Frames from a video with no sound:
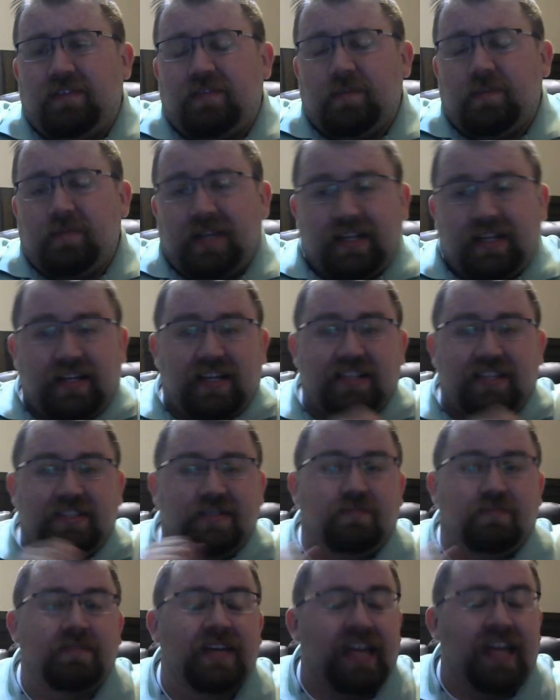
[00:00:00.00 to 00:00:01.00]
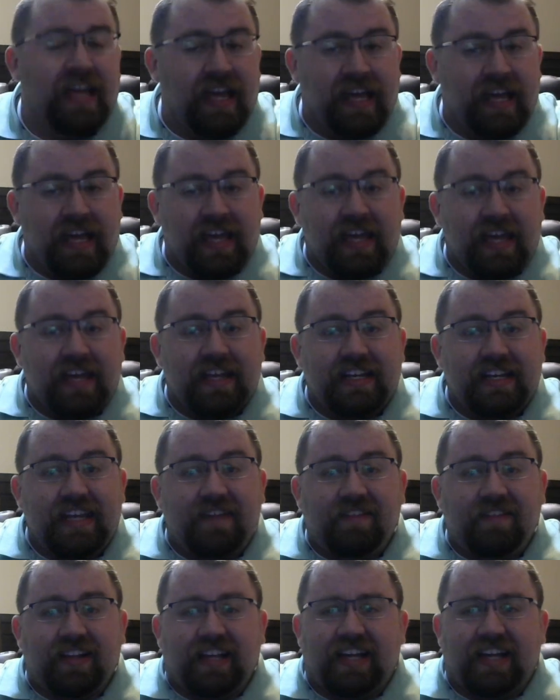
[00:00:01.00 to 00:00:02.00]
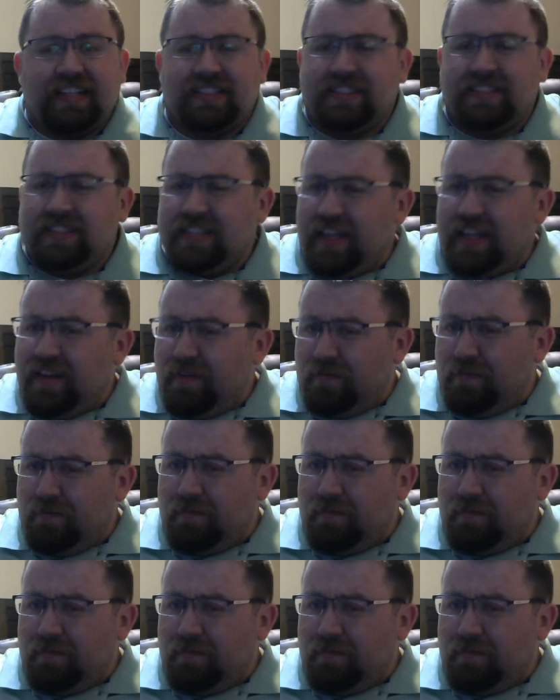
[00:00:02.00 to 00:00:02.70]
if I'm being honest. Nevertheless, so